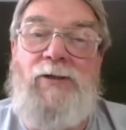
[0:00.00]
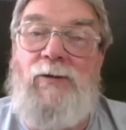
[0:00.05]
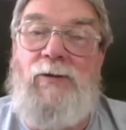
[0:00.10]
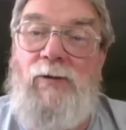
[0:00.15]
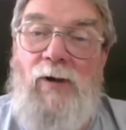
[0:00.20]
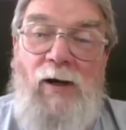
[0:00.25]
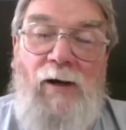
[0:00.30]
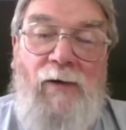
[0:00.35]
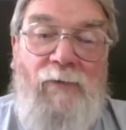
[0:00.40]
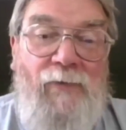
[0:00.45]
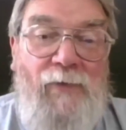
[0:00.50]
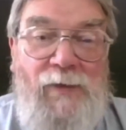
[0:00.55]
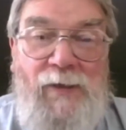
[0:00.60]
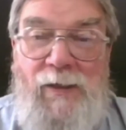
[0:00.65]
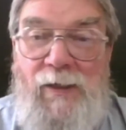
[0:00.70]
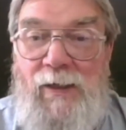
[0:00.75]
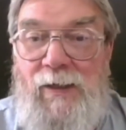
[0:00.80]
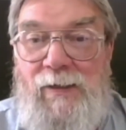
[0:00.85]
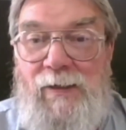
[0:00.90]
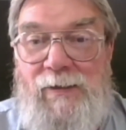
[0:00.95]
are off when you
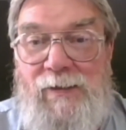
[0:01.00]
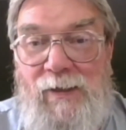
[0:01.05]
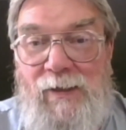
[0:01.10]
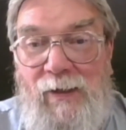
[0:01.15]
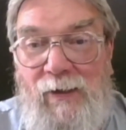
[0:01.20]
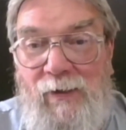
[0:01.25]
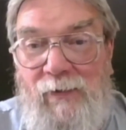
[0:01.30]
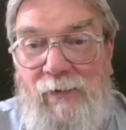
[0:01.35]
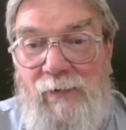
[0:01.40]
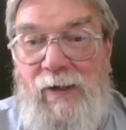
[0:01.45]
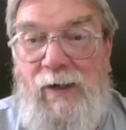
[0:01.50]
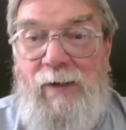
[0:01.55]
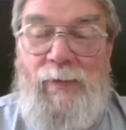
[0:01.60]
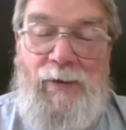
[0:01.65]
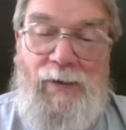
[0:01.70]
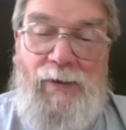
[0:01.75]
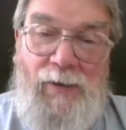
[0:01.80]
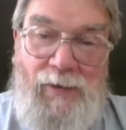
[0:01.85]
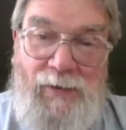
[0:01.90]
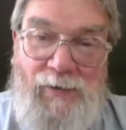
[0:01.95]
get into other
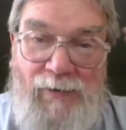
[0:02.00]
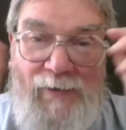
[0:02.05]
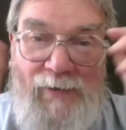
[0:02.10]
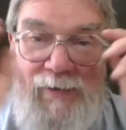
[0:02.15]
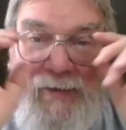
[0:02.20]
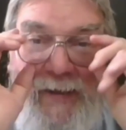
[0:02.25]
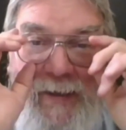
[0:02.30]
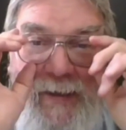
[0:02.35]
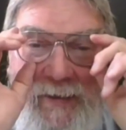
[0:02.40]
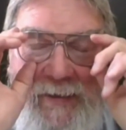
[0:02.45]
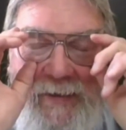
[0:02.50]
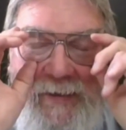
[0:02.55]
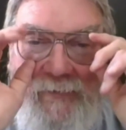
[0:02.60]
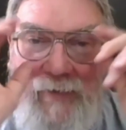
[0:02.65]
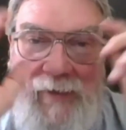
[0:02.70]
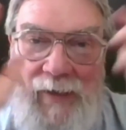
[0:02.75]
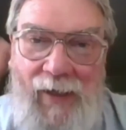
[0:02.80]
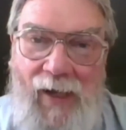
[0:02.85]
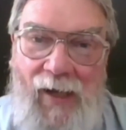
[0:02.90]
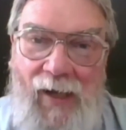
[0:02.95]
applications. You get into
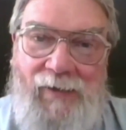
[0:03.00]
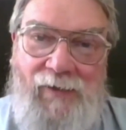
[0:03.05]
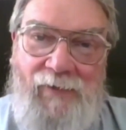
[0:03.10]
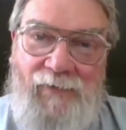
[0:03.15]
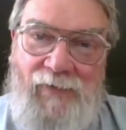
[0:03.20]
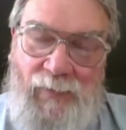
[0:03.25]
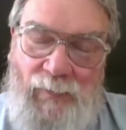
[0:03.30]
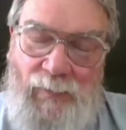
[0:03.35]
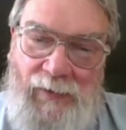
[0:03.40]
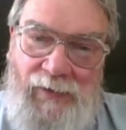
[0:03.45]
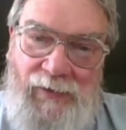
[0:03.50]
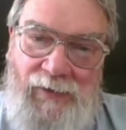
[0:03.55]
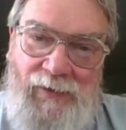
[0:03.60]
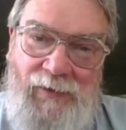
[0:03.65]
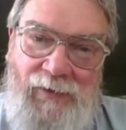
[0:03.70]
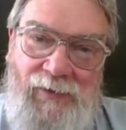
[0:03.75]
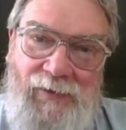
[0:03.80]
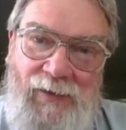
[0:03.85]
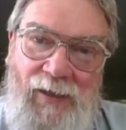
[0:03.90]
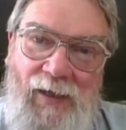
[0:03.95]
reactive
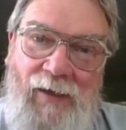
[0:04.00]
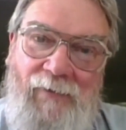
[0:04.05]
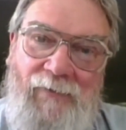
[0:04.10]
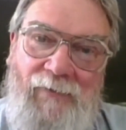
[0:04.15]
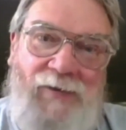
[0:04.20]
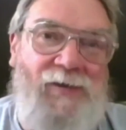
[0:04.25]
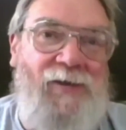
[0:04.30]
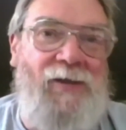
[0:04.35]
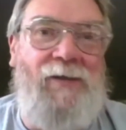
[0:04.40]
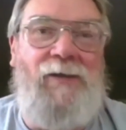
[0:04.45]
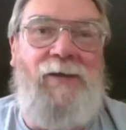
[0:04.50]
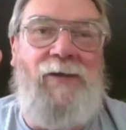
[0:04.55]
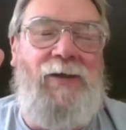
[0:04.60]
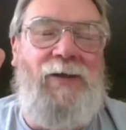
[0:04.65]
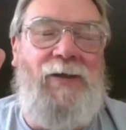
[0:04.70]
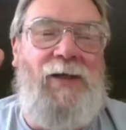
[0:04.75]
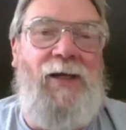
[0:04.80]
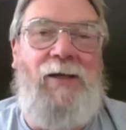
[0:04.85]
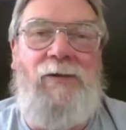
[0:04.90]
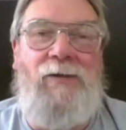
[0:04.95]
species, now all of a sudden you
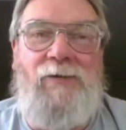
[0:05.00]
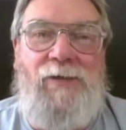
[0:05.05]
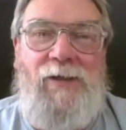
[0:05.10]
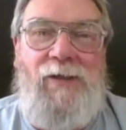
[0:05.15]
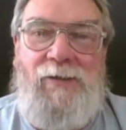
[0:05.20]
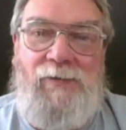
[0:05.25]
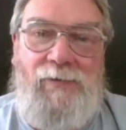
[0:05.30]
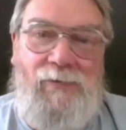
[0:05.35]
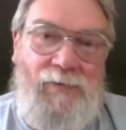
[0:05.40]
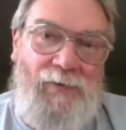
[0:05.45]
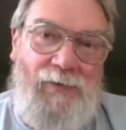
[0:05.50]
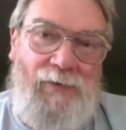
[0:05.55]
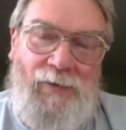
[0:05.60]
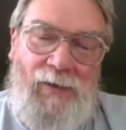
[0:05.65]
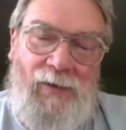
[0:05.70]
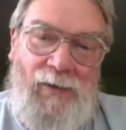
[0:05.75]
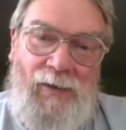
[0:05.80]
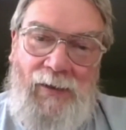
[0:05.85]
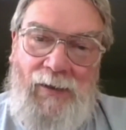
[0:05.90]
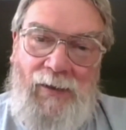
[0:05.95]
can't use esters.
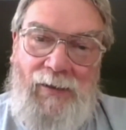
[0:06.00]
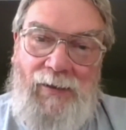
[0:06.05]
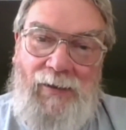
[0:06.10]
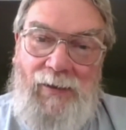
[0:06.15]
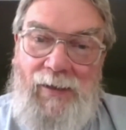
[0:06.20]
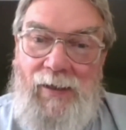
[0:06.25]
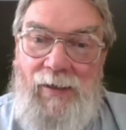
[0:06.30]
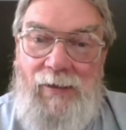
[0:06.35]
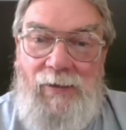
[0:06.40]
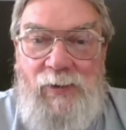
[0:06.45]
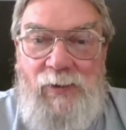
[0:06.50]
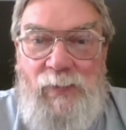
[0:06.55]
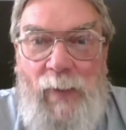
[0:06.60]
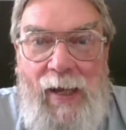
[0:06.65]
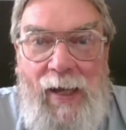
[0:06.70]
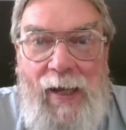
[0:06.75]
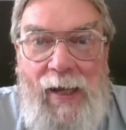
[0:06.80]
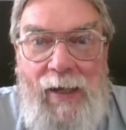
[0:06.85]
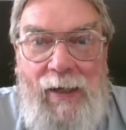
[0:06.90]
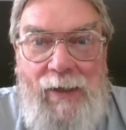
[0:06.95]
You can't use
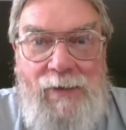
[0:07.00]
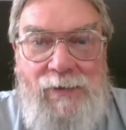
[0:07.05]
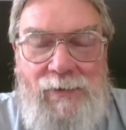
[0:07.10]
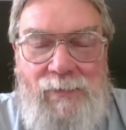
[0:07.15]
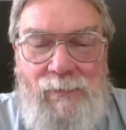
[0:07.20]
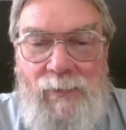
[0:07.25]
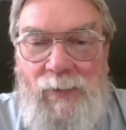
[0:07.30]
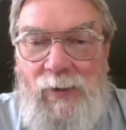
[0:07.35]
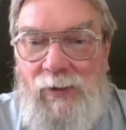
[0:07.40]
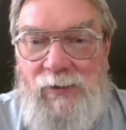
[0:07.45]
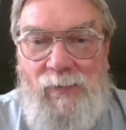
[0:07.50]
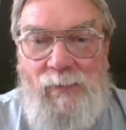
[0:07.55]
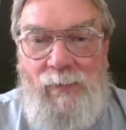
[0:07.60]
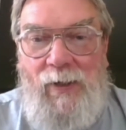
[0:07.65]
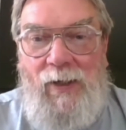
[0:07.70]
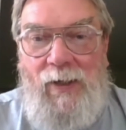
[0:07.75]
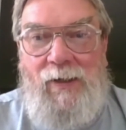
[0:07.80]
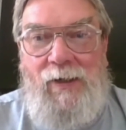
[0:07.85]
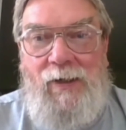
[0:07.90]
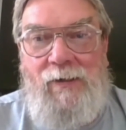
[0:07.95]
PAGs because a
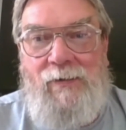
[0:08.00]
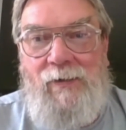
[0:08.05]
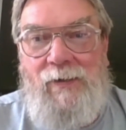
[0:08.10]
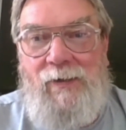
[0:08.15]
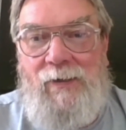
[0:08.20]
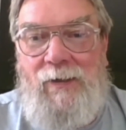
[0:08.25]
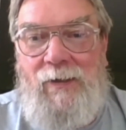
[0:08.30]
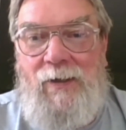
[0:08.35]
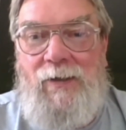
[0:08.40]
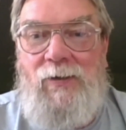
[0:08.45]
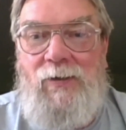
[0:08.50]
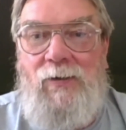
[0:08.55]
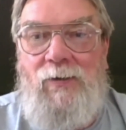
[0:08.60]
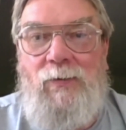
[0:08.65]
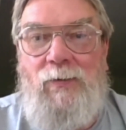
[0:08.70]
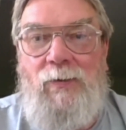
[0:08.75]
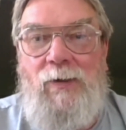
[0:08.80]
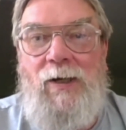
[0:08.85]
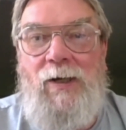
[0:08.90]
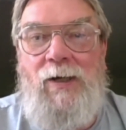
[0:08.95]
polyalkaline
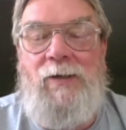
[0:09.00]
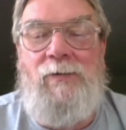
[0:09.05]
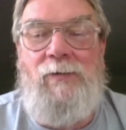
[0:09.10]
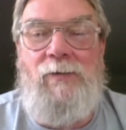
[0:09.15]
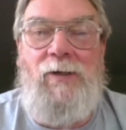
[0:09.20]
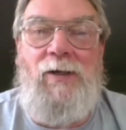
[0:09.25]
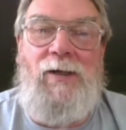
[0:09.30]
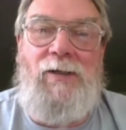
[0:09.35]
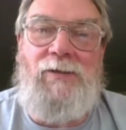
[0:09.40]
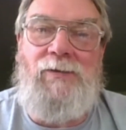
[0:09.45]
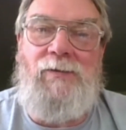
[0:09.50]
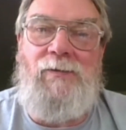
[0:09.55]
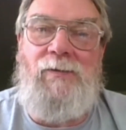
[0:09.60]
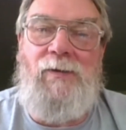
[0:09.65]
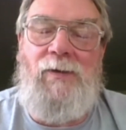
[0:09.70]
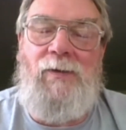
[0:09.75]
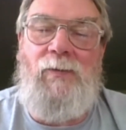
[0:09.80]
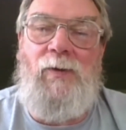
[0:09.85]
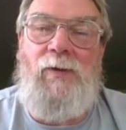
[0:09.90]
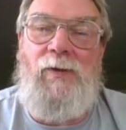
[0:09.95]
glycol will hydrolyze
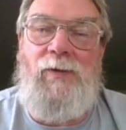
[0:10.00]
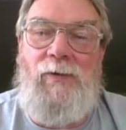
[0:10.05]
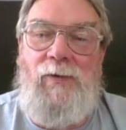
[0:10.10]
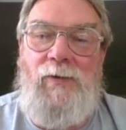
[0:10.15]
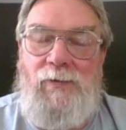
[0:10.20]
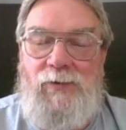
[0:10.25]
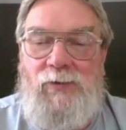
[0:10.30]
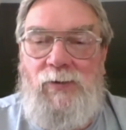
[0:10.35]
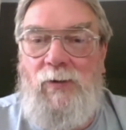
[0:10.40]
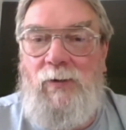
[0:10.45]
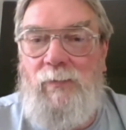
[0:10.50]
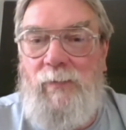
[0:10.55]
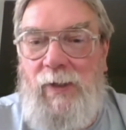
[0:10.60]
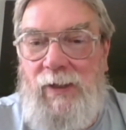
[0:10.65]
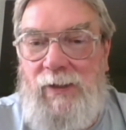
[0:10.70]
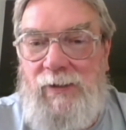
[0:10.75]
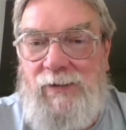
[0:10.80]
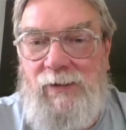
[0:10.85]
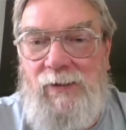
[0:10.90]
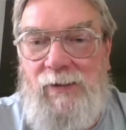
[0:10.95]
with a strong
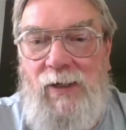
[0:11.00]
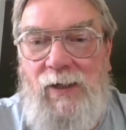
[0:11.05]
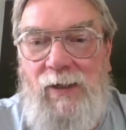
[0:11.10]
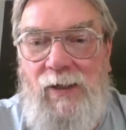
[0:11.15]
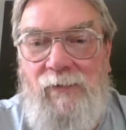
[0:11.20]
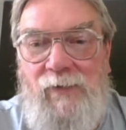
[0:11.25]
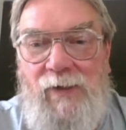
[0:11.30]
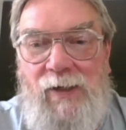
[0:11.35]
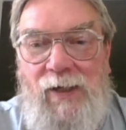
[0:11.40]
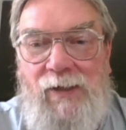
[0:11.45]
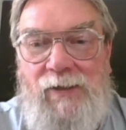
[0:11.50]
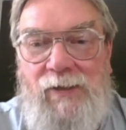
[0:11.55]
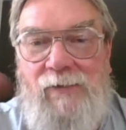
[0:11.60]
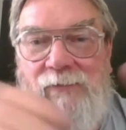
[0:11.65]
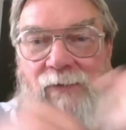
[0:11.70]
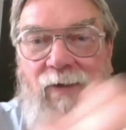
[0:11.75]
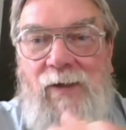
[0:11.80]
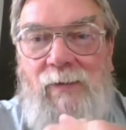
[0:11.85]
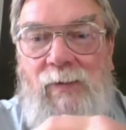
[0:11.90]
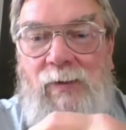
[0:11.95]
base and highly reactive
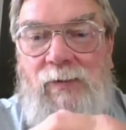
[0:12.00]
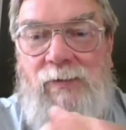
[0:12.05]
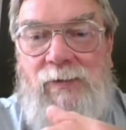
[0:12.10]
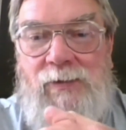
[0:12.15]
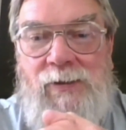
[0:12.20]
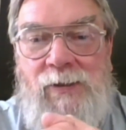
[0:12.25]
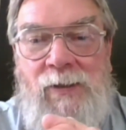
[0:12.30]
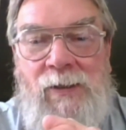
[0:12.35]
chemicals.